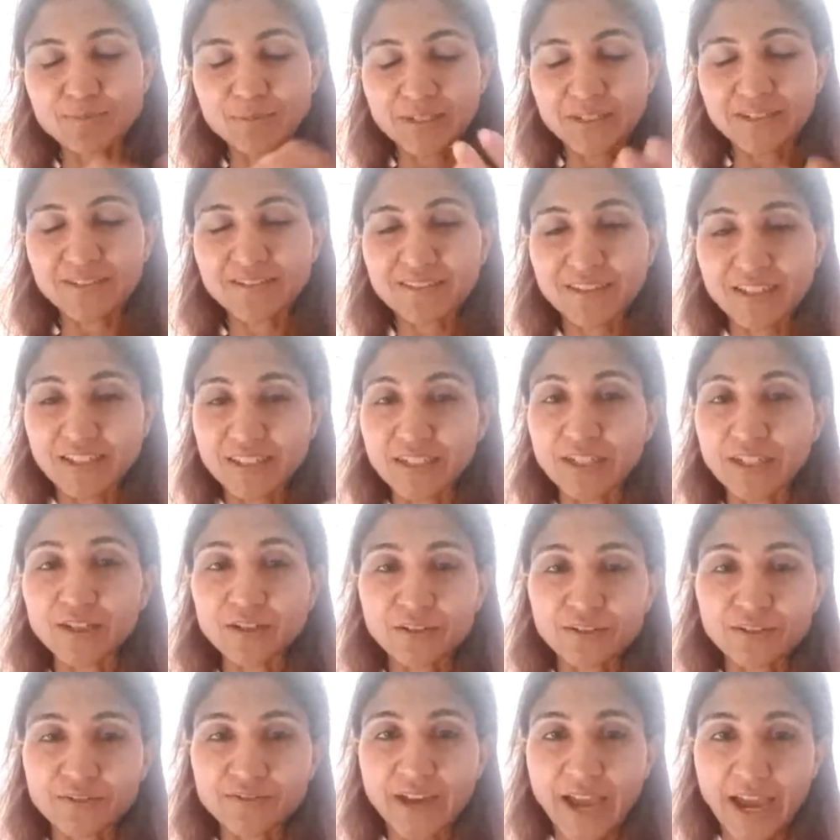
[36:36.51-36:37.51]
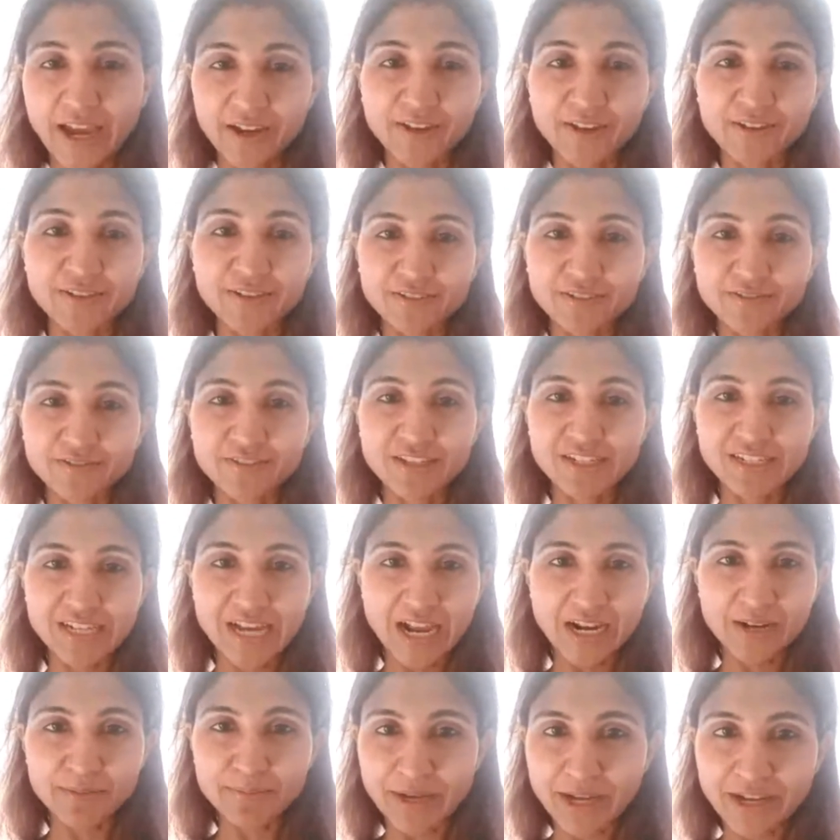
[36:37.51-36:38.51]
But there's a lot of echoes of the
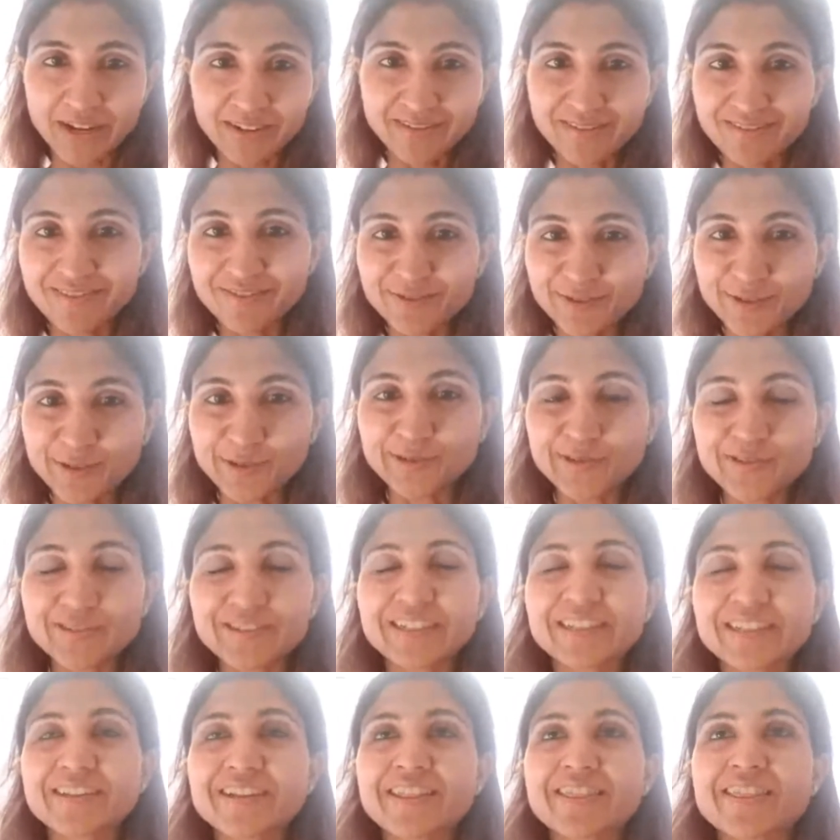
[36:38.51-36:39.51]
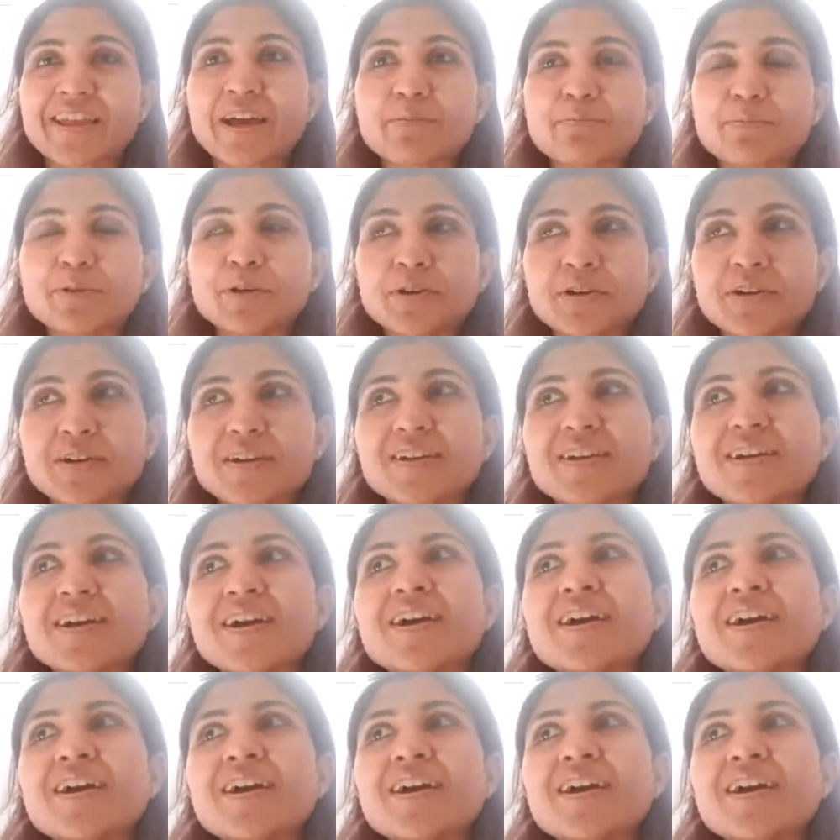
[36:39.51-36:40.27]
Taliban rule in, in that book.